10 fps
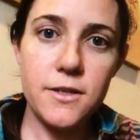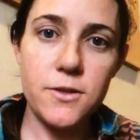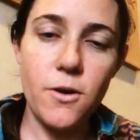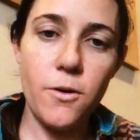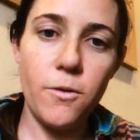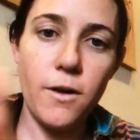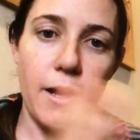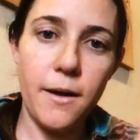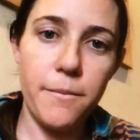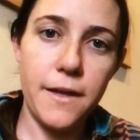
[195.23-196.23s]
So
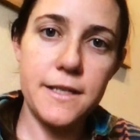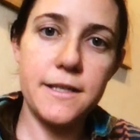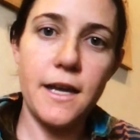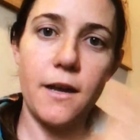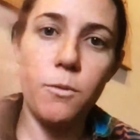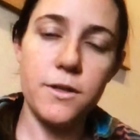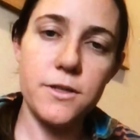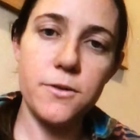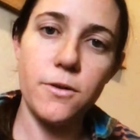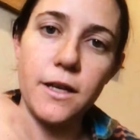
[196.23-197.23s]
um, they stay at one
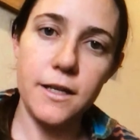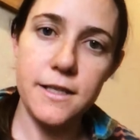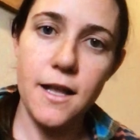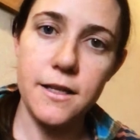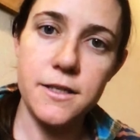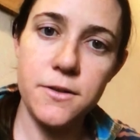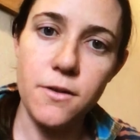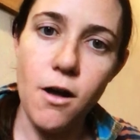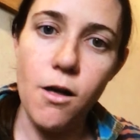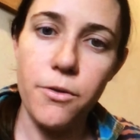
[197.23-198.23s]
school at Gunsaulus
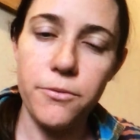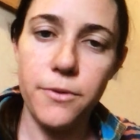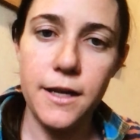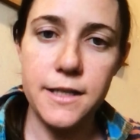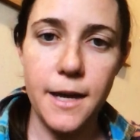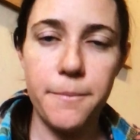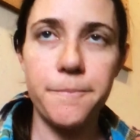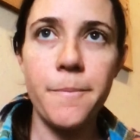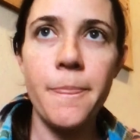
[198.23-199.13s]
all through that time.